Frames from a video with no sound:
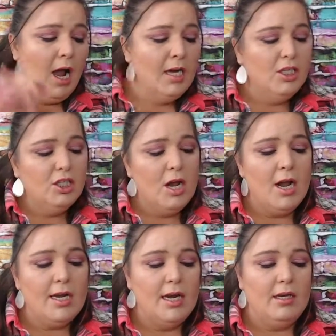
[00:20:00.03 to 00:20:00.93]

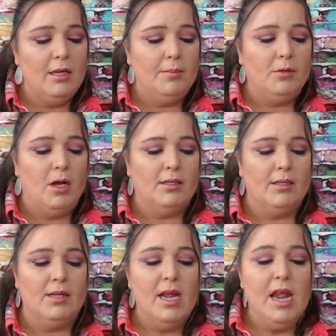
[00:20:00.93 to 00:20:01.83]
Shine Lip
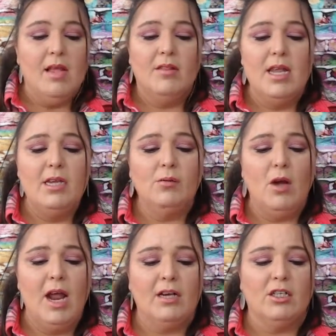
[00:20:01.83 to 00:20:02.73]
Glosses. These were
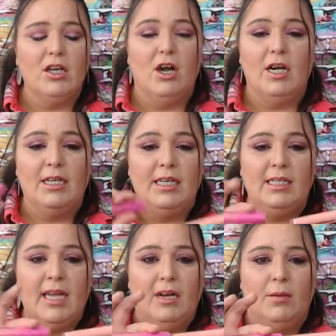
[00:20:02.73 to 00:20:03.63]
actually on a
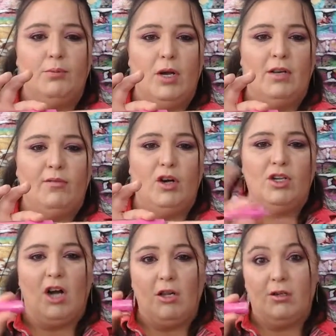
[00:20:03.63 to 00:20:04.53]
discounted price for
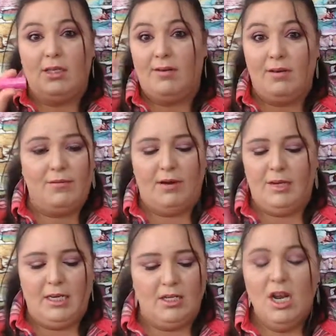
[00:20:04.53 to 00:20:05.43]
$1.75
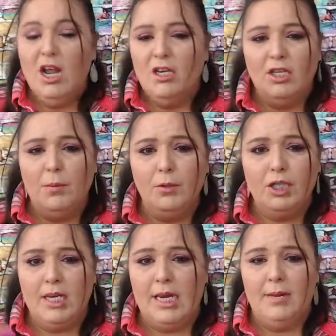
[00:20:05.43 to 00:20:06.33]
each. Super
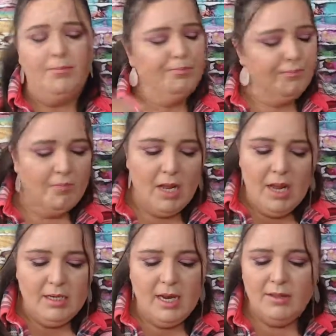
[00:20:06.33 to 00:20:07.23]
cheap,
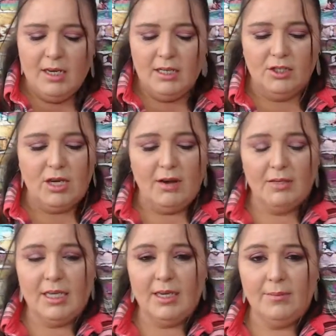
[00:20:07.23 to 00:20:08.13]
nothing
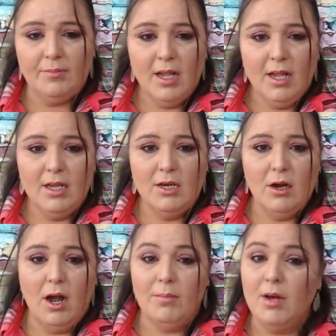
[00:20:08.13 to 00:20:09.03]
extravagant. You know,
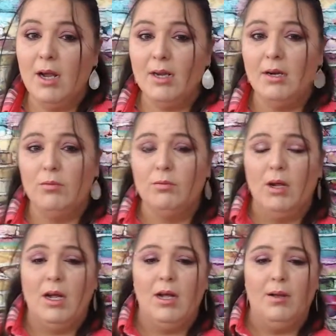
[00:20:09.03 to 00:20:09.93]
I'm not going
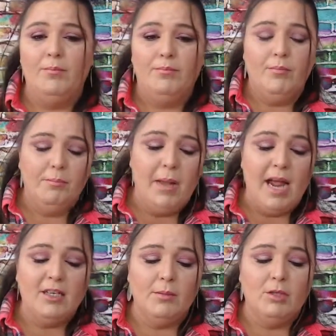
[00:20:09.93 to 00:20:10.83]
to
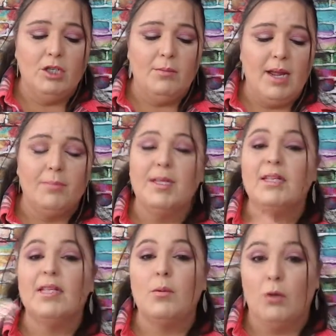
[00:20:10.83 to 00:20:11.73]
bash them too bad because
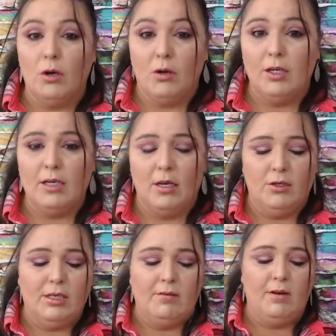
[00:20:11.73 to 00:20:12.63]
they were only
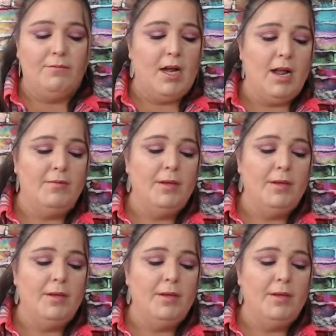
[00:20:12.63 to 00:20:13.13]
$1.75.